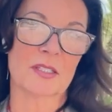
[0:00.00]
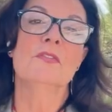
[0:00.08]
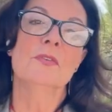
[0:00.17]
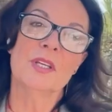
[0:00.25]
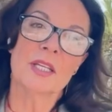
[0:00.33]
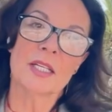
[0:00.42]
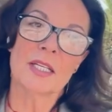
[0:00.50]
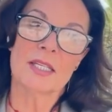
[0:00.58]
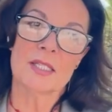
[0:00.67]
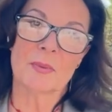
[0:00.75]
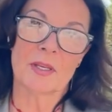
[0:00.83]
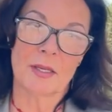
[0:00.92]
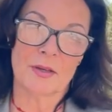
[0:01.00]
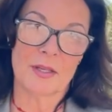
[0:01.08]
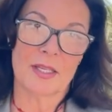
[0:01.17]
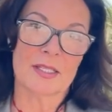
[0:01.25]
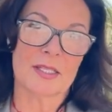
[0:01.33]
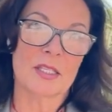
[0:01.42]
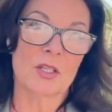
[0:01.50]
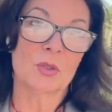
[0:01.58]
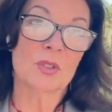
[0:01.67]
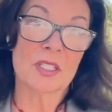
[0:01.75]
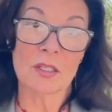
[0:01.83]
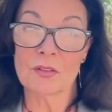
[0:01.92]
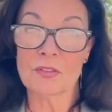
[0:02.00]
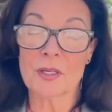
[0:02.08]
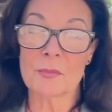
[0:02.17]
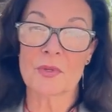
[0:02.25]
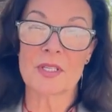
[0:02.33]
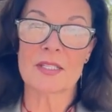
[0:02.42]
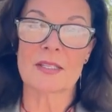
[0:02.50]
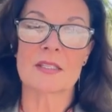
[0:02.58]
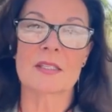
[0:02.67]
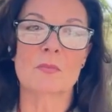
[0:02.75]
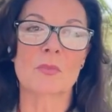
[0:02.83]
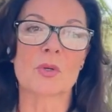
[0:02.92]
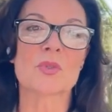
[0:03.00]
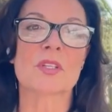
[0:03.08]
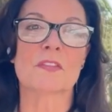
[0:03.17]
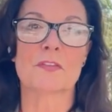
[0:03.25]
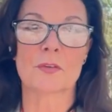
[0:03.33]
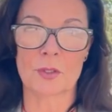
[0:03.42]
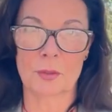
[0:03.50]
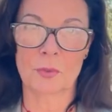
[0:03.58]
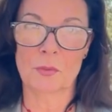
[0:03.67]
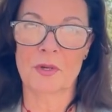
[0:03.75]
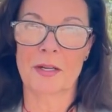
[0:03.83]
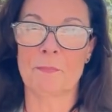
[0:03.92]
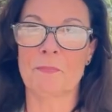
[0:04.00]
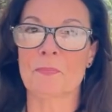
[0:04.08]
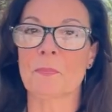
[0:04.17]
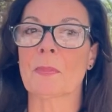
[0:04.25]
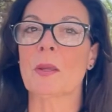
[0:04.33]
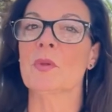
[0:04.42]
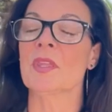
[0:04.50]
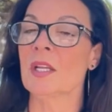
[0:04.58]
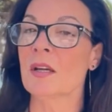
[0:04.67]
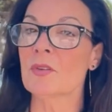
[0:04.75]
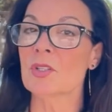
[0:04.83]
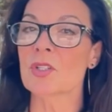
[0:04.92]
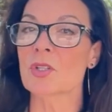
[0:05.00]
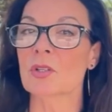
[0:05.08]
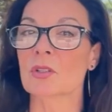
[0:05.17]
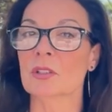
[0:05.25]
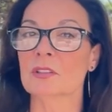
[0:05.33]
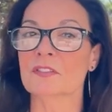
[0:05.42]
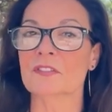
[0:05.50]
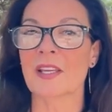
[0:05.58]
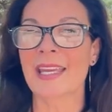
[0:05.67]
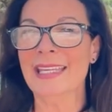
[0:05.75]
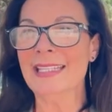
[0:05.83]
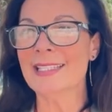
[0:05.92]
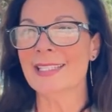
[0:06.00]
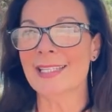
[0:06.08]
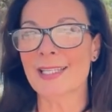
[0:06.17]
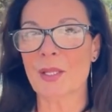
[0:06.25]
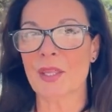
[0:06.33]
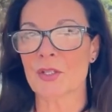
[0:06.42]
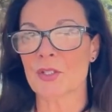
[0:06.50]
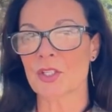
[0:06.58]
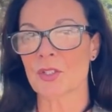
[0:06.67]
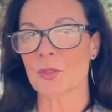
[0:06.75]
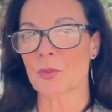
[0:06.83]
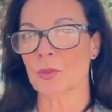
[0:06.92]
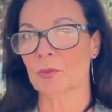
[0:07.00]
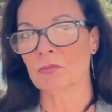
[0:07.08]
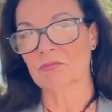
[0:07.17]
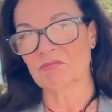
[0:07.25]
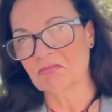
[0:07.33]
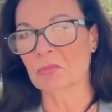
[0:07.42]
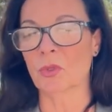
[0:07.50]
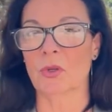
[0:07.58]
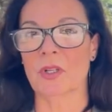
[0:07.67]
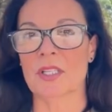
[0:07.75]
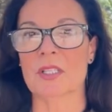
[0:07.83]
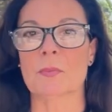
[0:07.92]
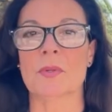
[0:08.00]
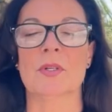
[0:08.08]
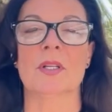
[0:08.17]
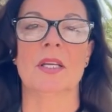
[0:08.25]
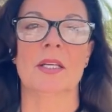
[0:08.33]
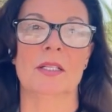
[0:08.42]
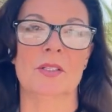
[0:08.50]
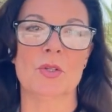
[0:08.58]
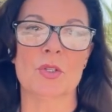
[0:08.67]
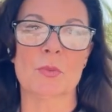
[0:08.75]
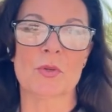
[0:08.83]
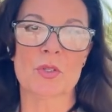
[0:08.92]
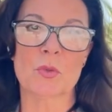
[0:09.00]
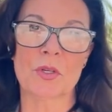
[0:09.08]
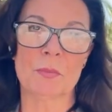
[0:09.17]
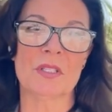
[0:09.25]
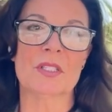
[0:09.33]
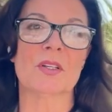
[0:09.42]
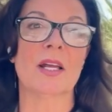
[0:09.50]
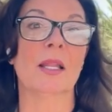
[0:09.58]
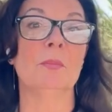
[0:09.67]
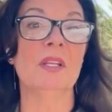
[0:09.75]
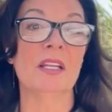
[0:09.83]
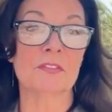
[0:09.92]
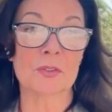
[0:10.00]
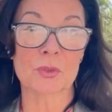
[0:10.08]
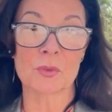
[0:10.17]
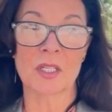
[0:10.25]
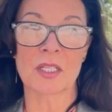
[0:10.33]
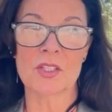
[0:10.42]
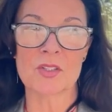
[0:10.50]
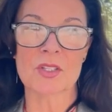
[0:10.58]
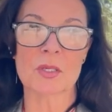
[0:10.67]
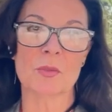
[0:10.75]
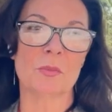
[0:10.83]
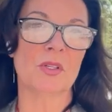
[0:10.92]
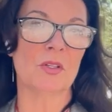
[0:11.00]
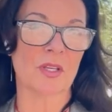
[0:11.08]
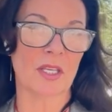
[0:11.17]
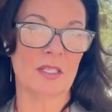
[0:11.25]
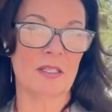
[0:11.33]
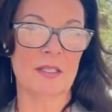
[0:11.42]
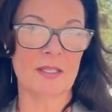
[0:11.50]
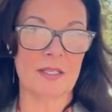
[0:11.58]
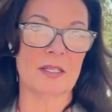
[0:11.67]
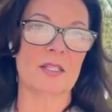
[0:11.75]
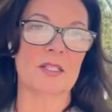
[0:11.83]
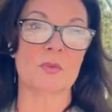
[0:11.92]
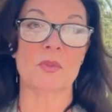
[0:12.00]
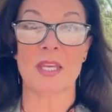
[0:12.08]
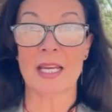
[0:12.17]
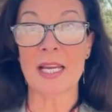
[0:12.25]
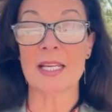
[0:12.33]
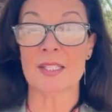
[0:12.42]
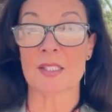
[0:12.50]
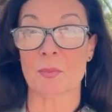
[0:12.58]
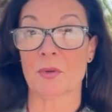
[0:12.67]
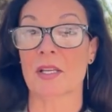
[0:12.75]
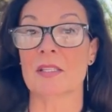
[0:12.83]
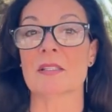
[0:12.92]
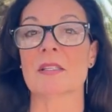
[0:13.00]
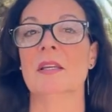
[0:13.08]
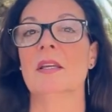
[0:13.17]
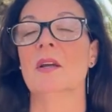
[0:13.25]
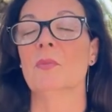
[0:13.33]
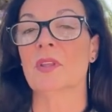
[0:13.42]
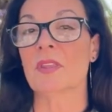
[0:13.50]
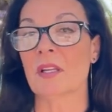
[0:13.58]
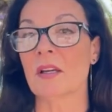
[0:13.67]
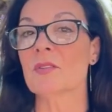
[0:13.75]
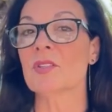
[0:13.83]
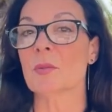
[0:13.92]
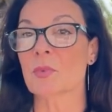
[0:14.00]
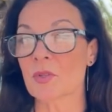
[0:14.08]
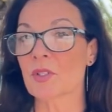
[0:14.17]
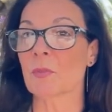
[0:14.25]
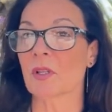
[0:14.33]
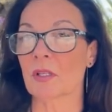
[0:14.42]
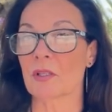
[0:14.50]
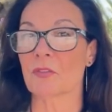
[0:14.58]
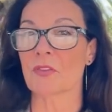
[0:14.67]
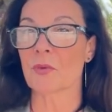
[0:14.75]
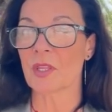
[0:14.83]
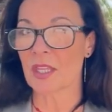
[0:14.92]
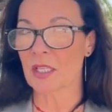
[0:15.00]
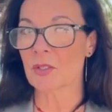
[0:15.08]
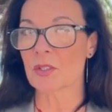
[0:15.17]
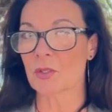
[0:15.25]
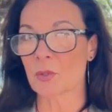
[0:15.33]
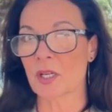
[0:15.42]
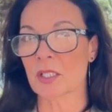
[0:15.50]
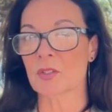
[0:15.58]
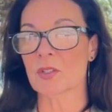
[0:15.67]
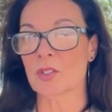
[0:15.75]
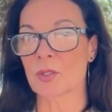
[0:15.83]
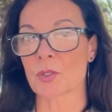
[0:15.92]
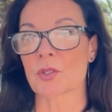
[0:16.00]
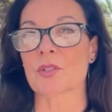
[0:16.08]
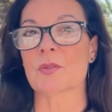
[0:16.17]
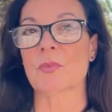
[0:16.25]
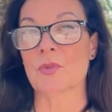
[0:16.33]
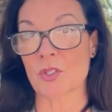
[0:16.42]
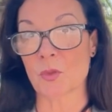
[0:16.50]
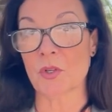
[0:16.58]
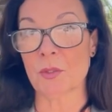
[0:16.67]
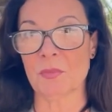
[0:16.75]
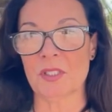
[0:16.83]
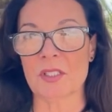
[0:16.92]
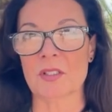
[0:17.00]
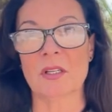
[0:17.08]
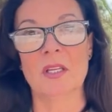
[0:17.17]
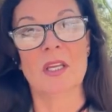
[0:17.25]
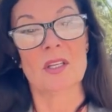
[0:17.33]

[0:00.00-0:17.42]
If we analyze by areas, the old town of Cambrils is the most affordable one, with an average of 1,832 more or less per euros per square meter, and Vila Fortuna and La Llosa would be located in the areas with the highest price, with an average approximately of 3,200 euros per square meter.